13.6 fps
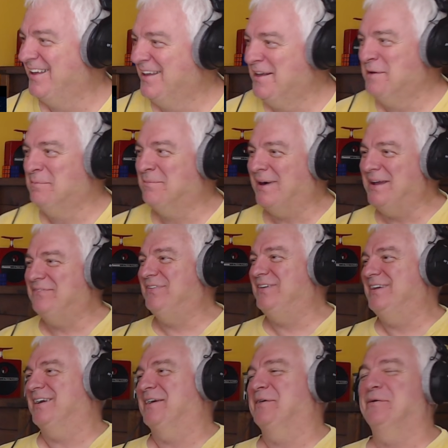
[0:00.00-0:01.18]
My
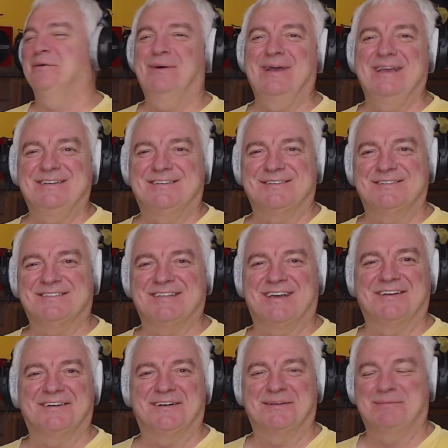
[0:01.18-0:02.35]
feet are way too
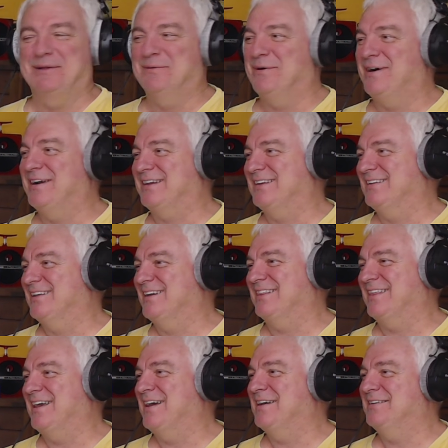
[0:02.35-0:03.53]
tender to be walking like
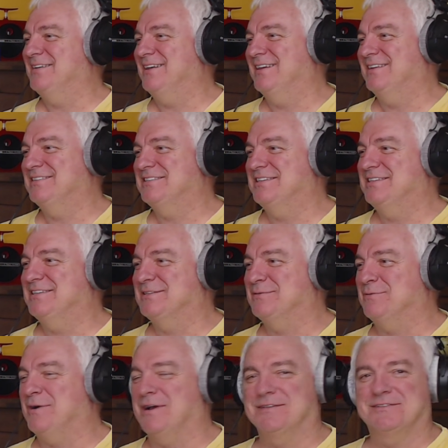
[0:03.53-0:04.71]
that, and she just
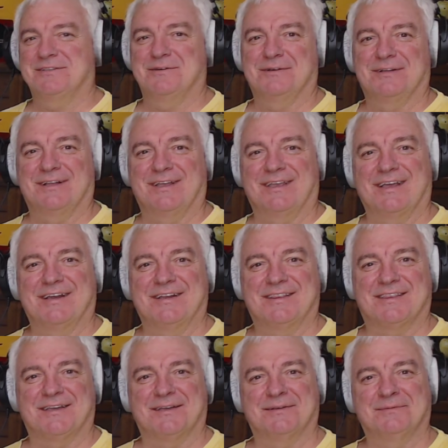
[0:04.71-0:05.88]
walks through it like
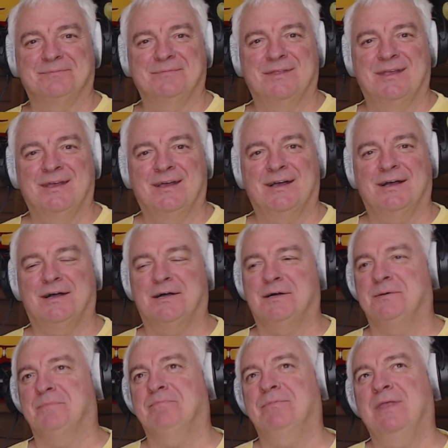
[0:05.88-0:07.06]
anything.
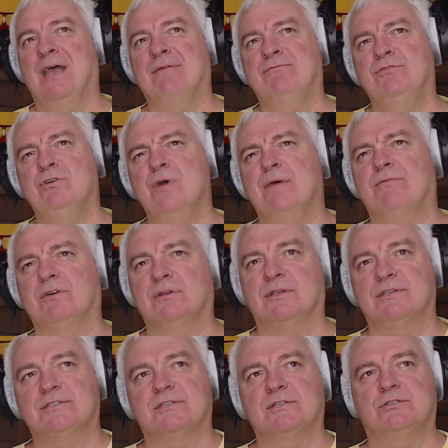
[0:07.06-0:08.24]
Have you ever
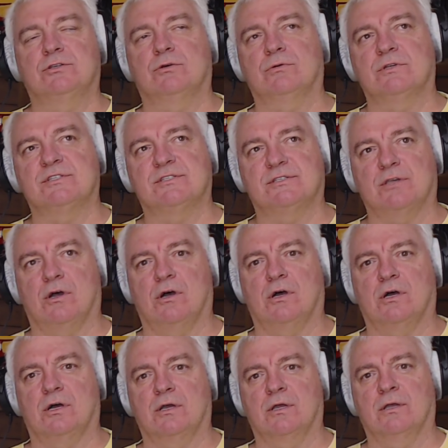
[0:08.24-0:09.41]
listened to a
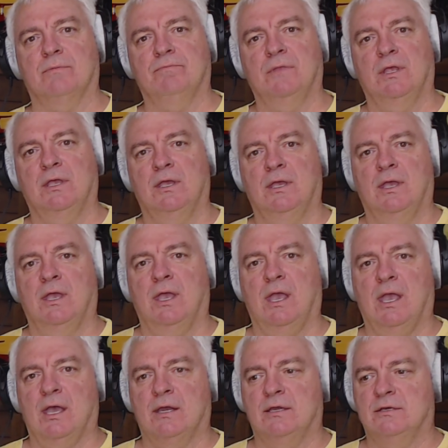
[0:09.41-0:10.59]
song
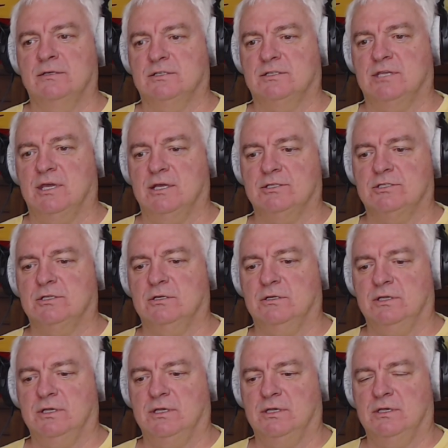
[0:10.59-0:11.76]
and
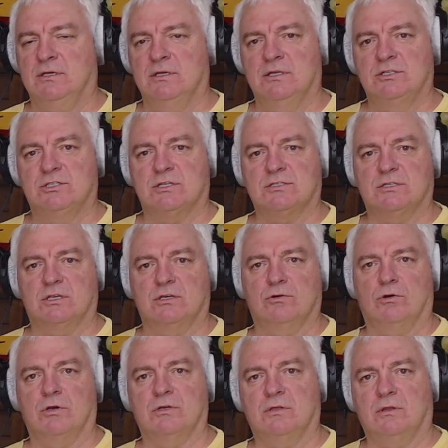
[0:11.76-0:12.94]
intentionally just
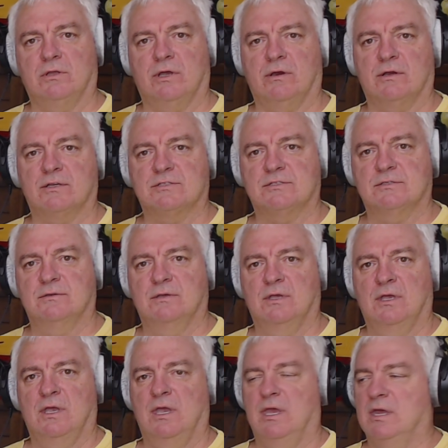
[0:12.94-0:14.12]
ignored the lyrics
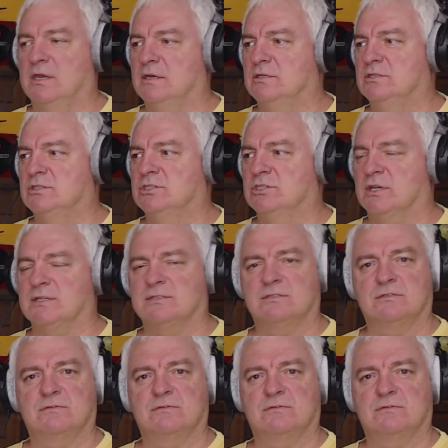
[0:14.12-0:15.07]
and just